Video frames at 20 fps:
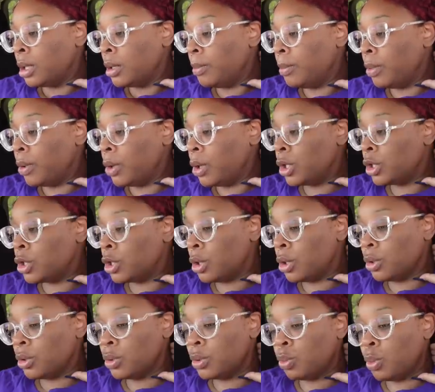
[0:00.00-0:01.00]
board
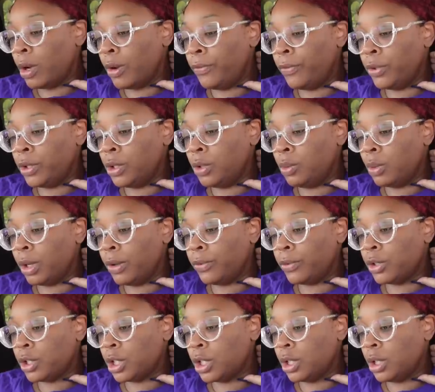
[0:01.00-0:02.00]
journals one for you one
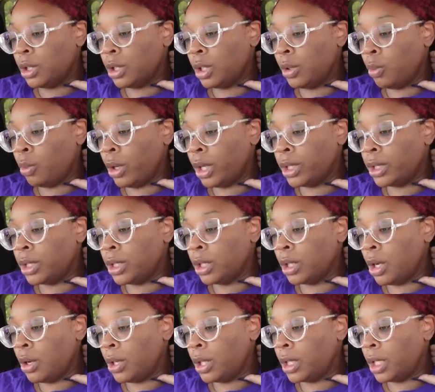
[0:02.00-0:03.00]
for Suge and one to
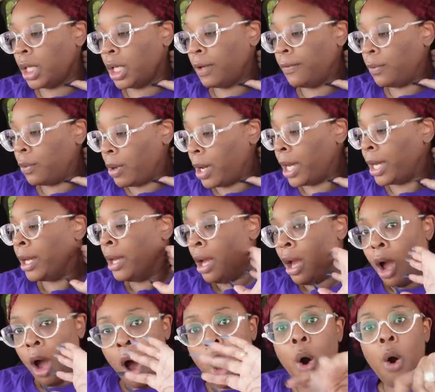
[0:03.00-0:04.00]
go in the giveaway
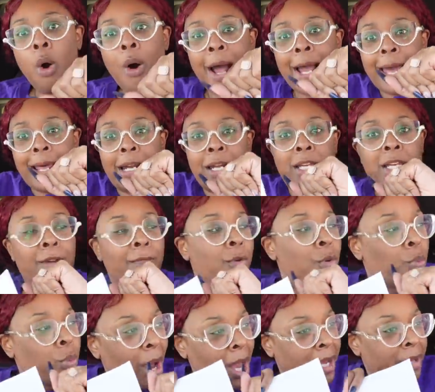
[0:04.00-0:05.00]
oh I got a
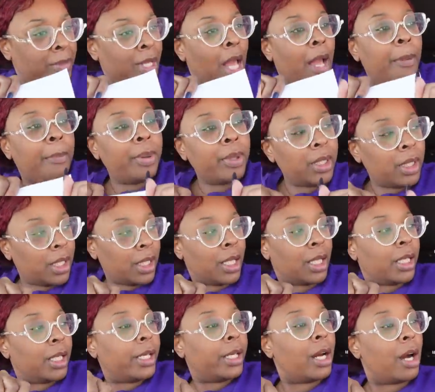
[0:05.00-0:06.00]
giveaway I'm putting
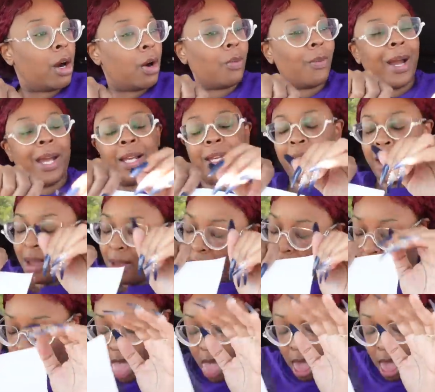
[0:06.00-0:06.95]
together at home right now